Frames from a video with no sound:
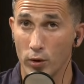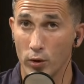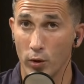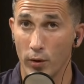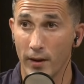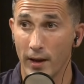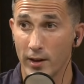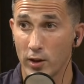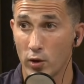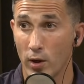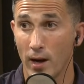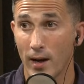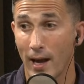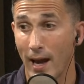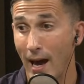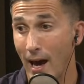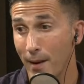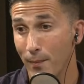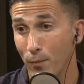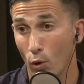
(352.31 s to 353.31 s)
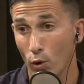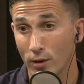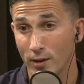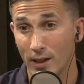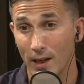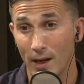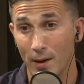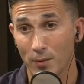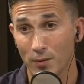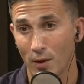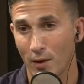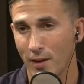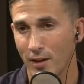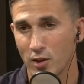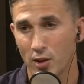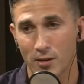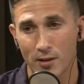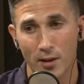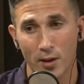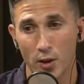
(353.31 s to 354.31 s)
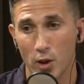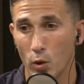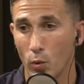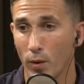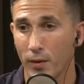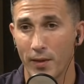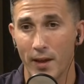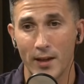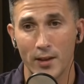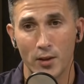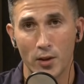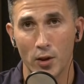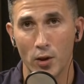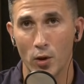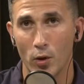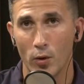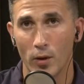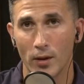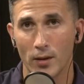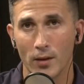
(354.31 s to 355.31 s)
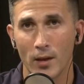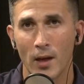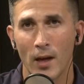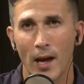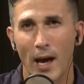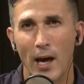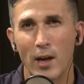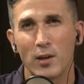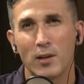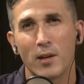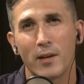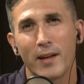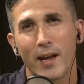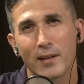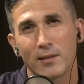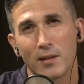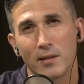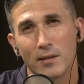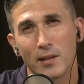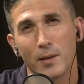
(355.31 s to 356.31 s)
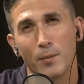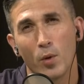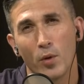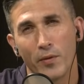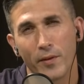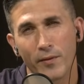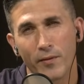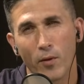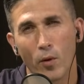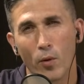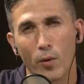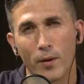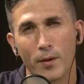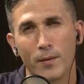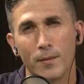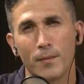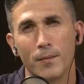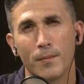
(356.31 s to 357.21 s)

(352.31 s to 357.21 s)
Do they try to add more teams, or are they just going to do what they do? And how do you see the SEC moving forward?